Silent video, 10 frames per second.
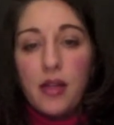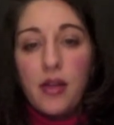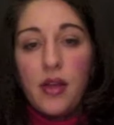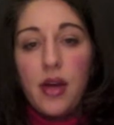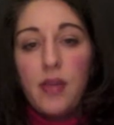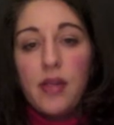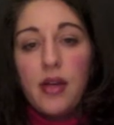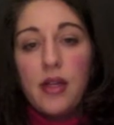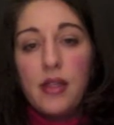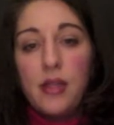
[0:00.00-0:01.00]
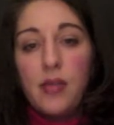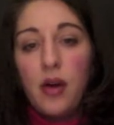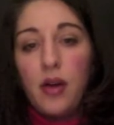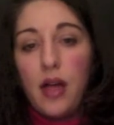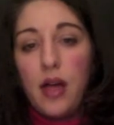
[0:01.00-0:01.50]
So the thymus gland is a small
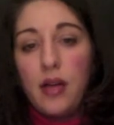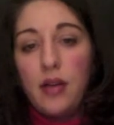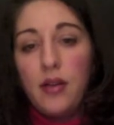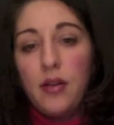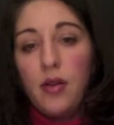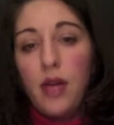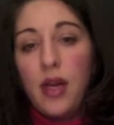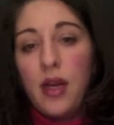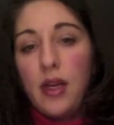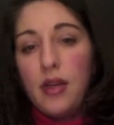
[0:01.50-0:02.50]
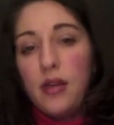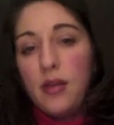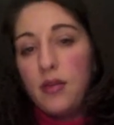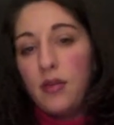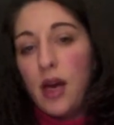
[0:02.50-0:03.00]
gland located
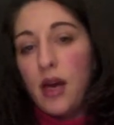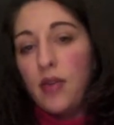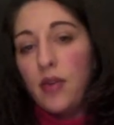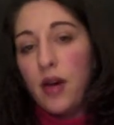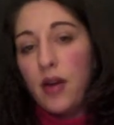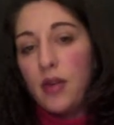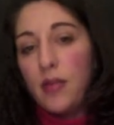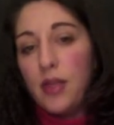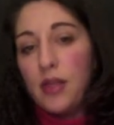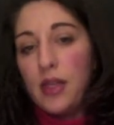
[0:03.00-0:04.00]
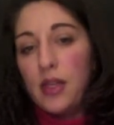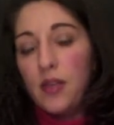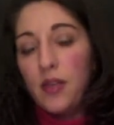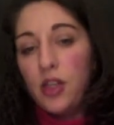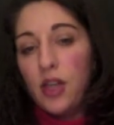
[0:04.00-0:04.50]
kind of around the center
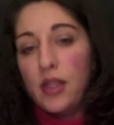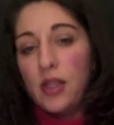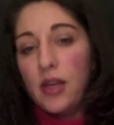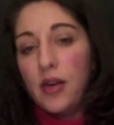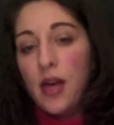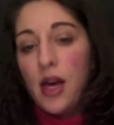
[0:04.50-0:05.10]
of your chest here,